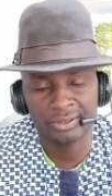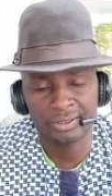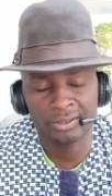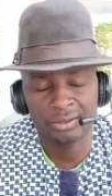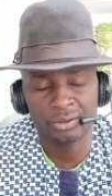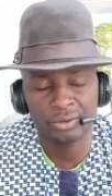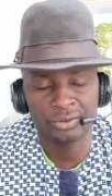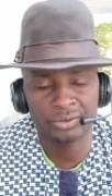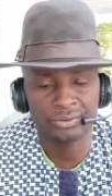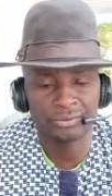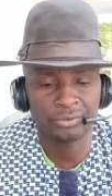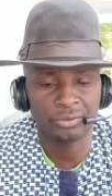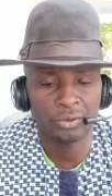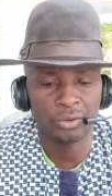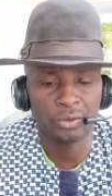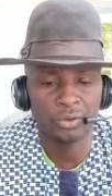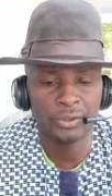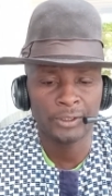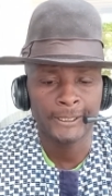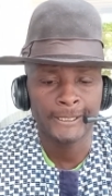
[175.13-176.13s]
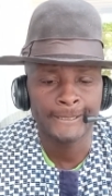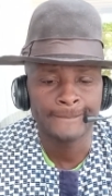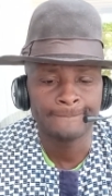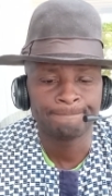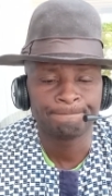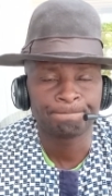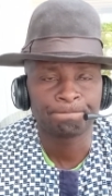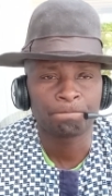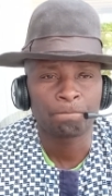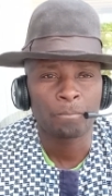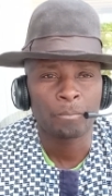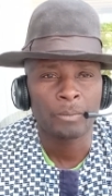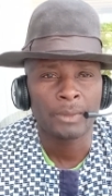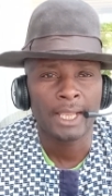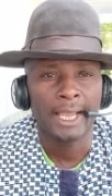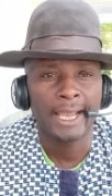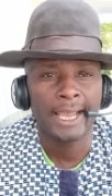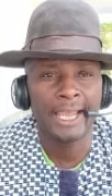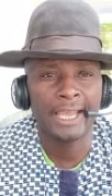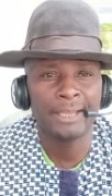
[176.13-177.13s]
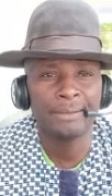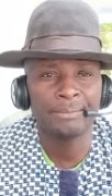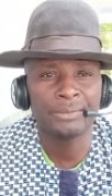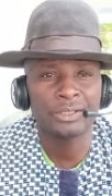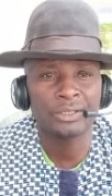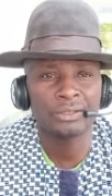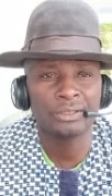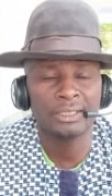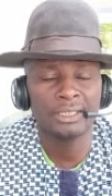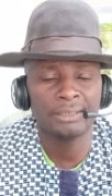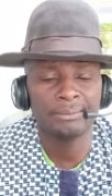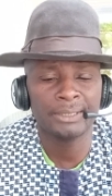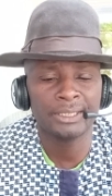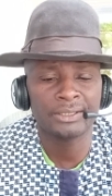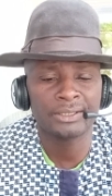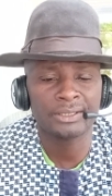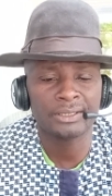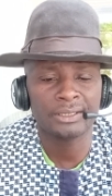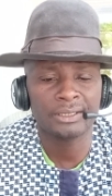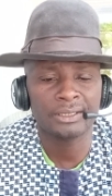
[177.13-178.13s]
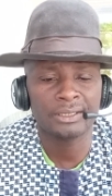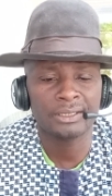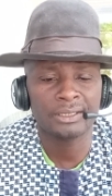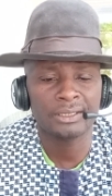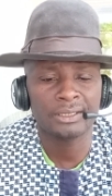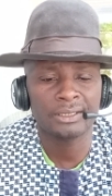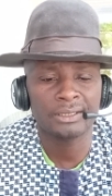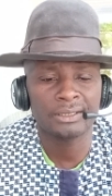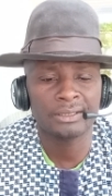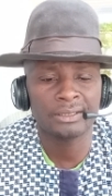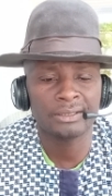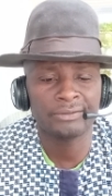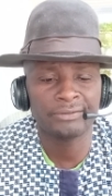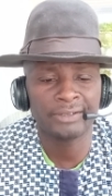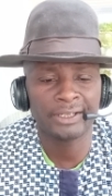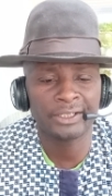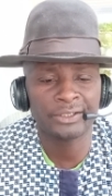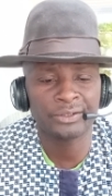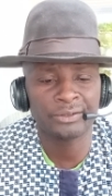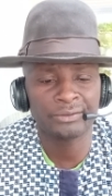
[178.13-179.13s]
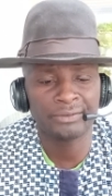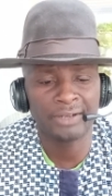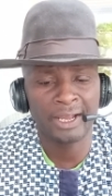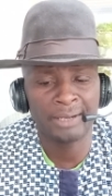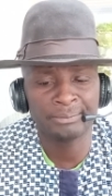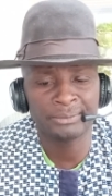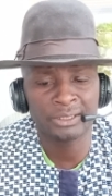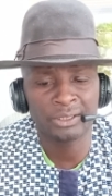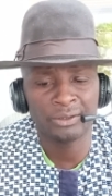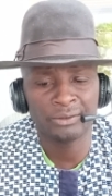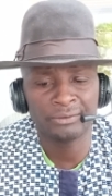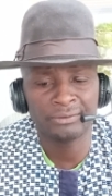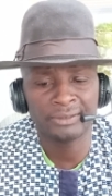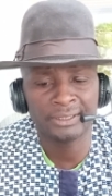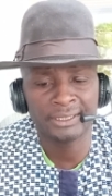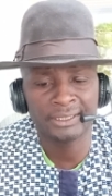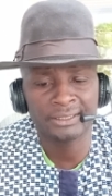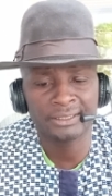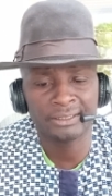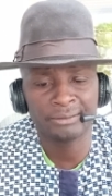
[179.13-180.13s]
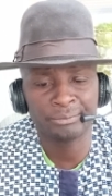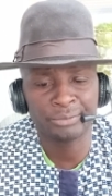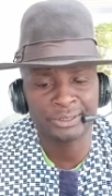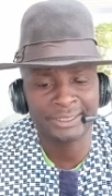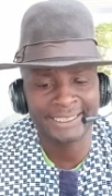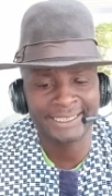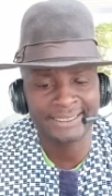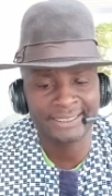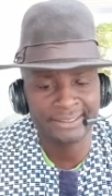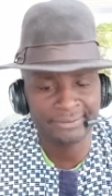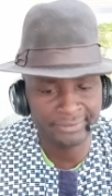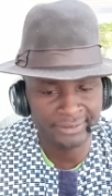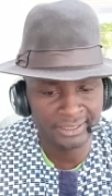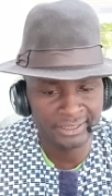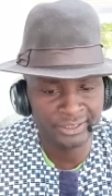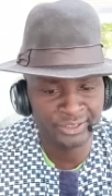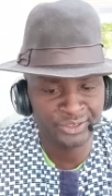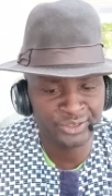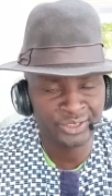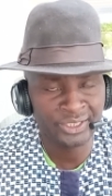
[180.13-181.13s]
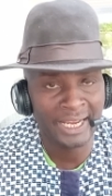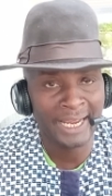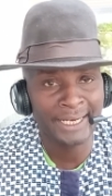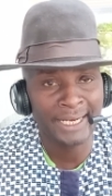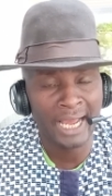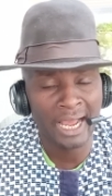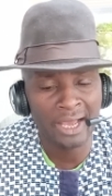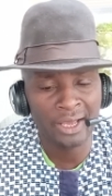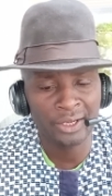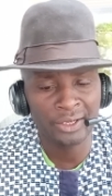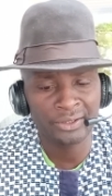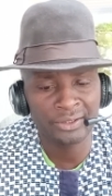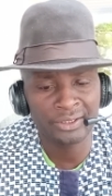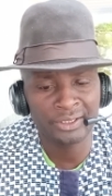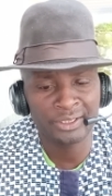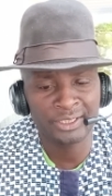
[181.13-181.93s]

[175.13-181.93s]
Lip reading: laws of war, aims to limit the effects of armed conflict and protect civilians and other